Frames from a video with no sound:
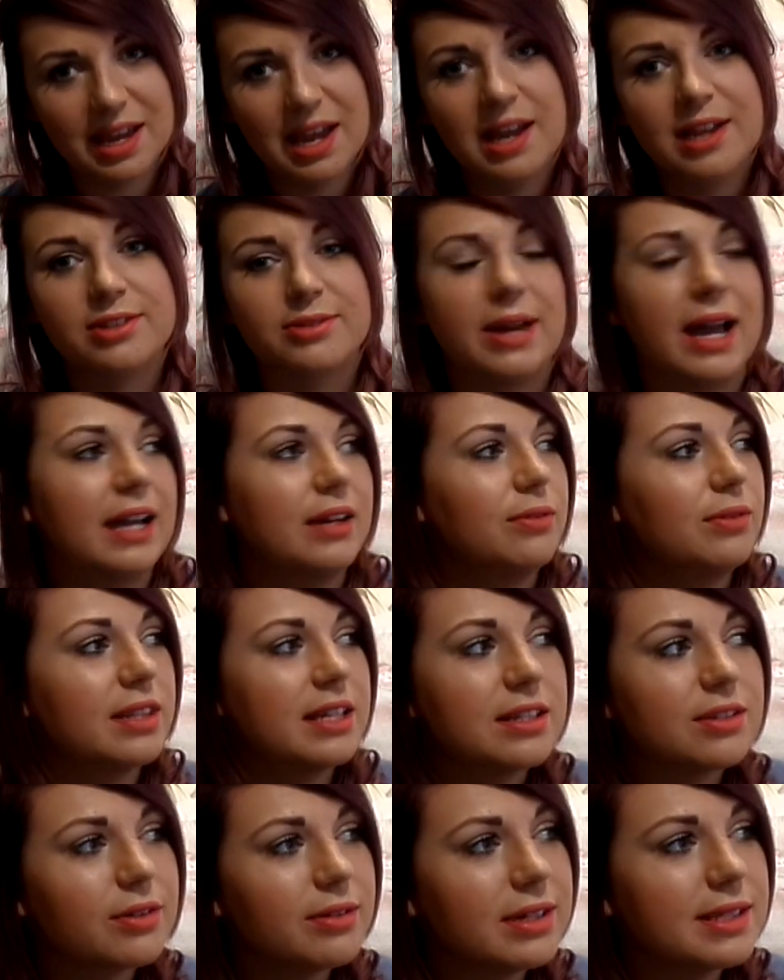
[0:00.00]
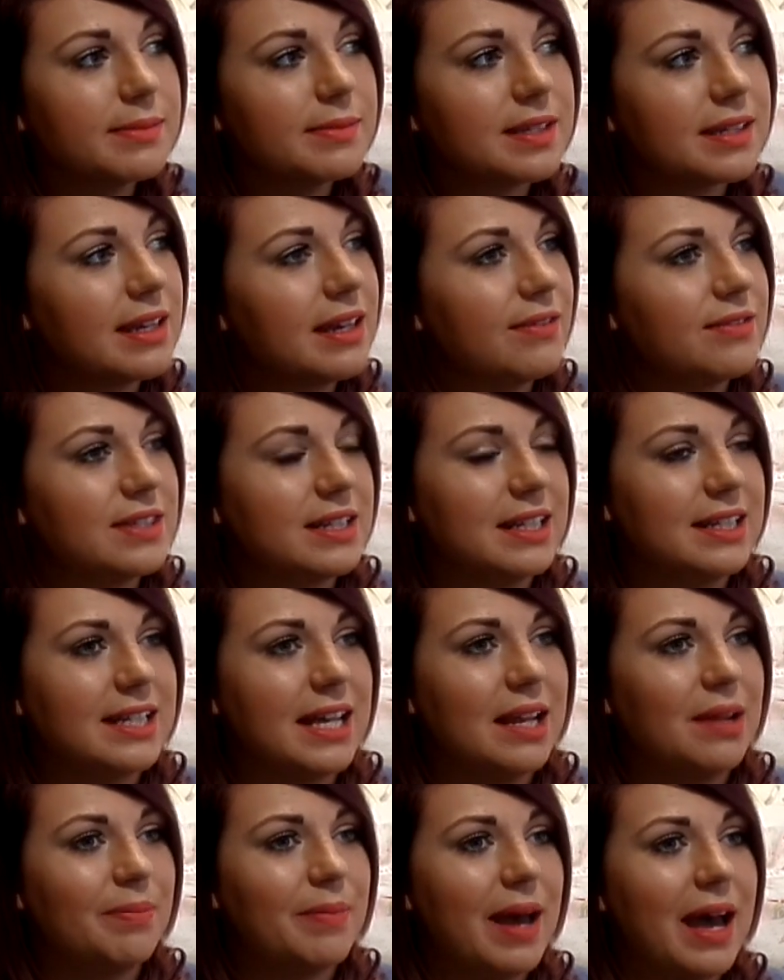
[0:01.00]
so I had all these Christmas gifts to
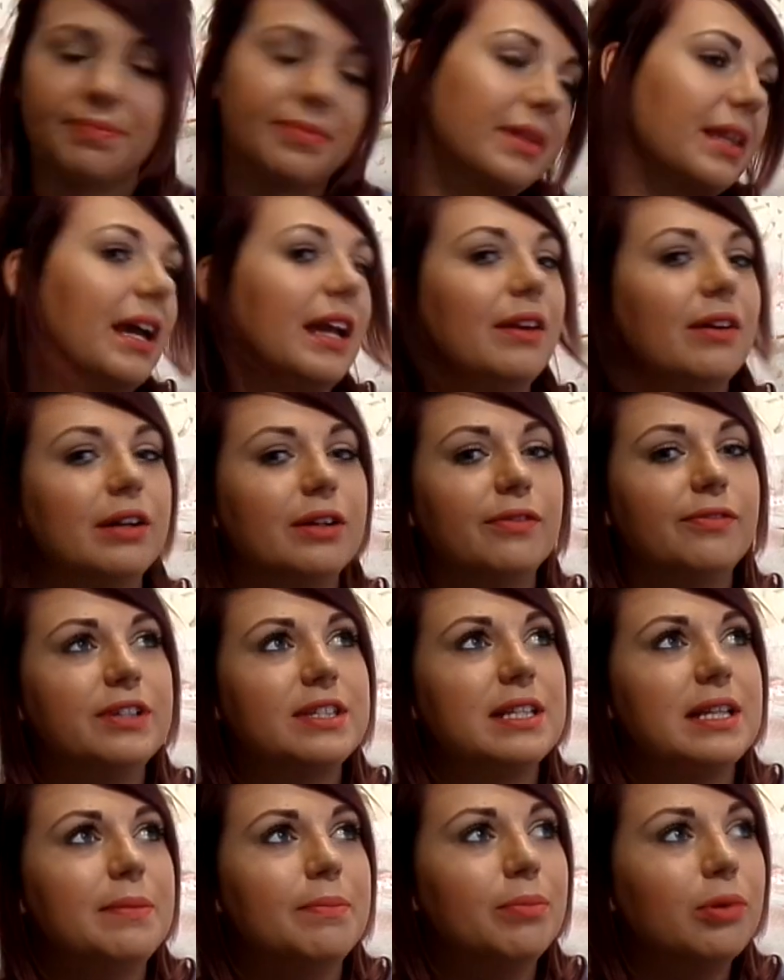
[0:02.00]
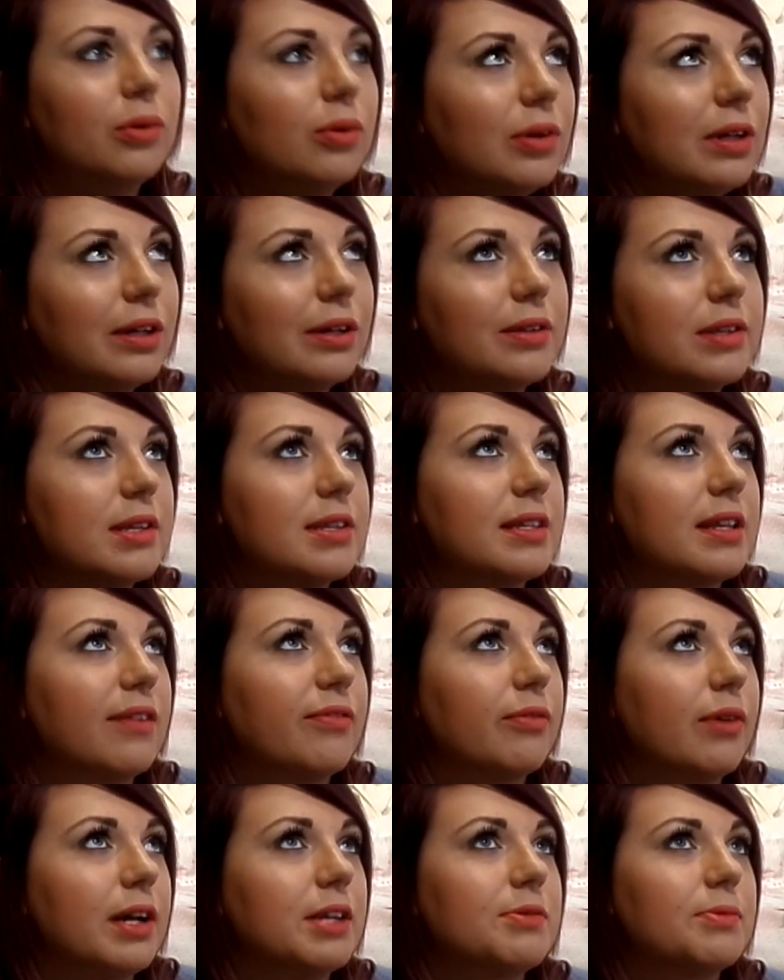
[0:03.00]
take back, and I'd obviously bought loads of stuff
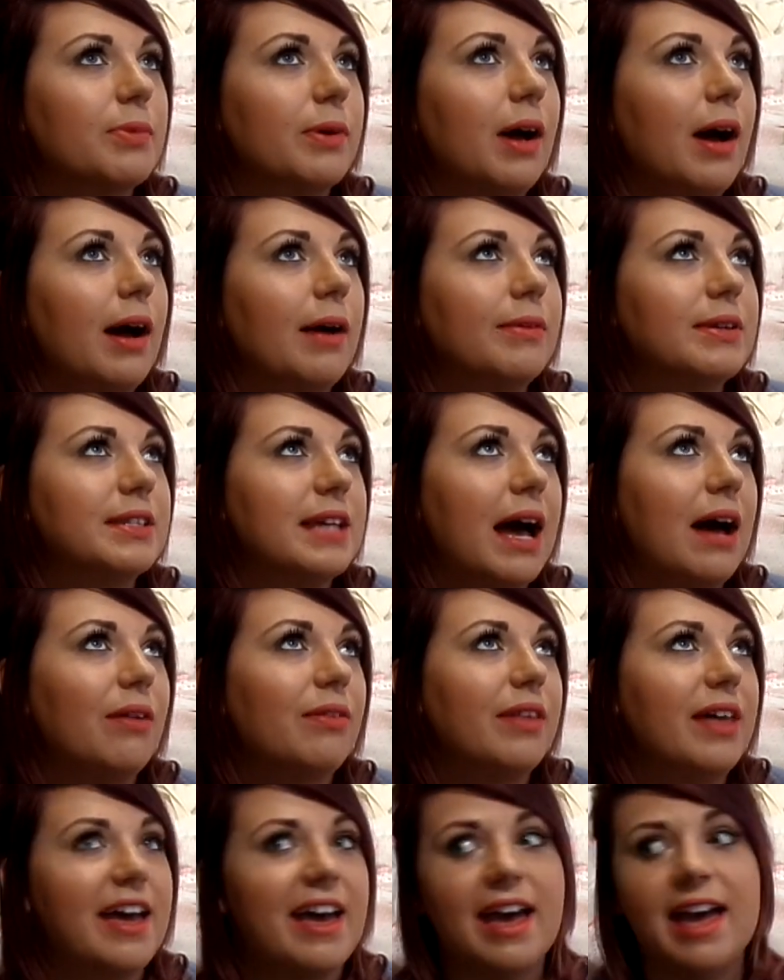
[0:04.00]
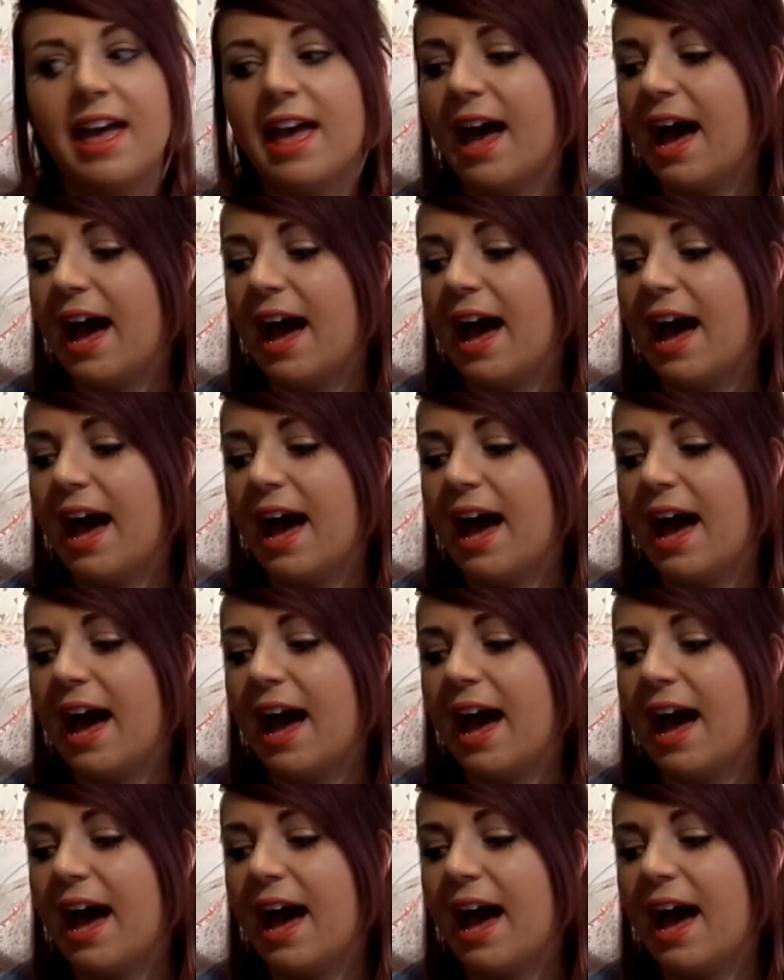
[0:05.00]
whilst I was out there,